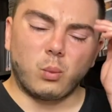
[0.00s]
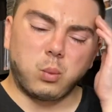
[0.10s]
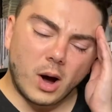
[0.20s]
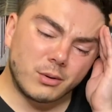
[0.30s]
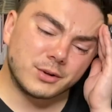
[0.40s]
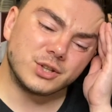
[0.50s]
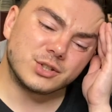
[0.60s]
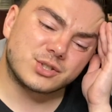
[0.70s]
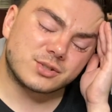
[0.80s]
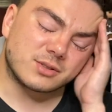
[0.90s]
Why would
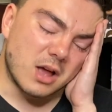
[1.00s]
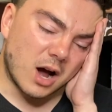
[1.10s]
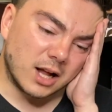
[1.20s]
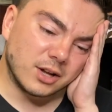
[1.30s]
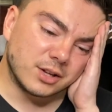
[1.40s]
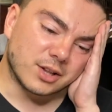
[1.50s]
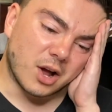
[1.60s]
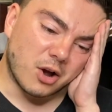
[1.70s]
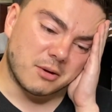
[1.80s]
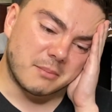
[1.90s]
you? I don't
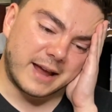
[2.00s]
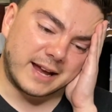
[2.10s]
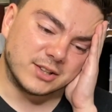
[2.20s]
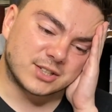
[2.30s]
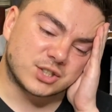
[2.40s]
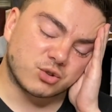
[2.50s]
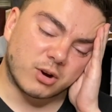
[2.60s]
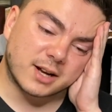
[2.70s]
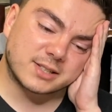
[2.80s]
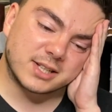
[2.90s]
know, man. This
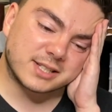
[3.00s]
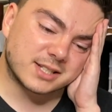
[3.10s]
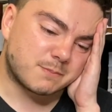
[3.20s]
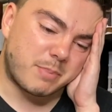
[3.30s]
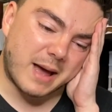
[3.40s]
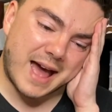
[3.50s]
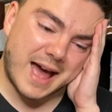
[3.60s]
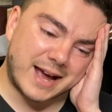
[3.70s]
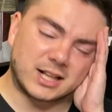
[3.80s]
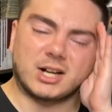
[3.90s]
drug, this is
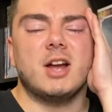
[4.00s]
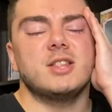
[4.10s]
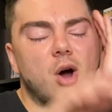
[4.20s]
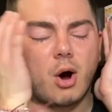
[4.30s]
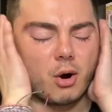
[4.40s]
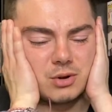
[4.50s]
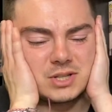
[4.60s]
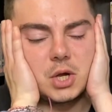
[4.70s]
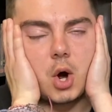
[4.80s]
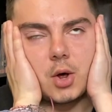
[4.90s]
bad. Like, I know
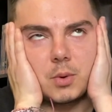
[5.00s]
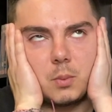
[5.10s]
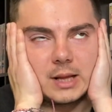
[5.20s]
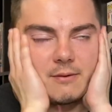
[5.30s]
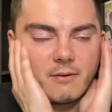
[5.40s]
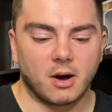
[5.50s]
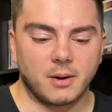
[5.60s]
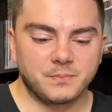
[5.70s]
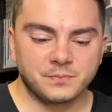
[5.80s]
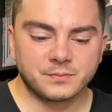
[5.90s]
it's Gotham, whatever.
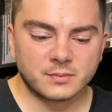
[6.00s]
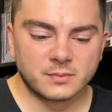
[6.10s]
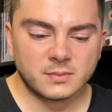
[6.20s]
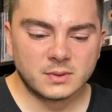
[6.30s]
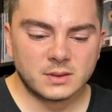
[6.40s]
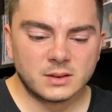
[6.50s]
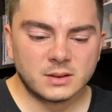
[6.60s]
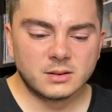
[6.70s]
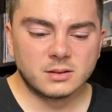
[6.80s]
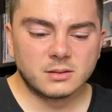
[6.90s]

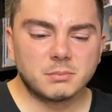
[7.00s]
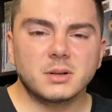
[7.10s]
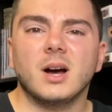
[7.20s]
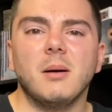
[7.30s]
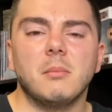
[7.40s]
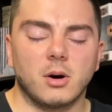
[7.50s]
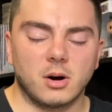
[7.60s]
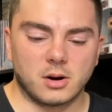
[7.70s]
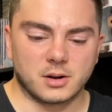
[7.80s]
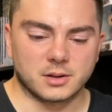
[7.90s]
But come
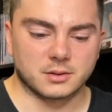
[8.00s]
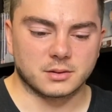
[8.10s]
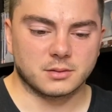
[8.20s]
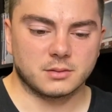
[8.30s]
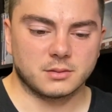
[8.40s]
on.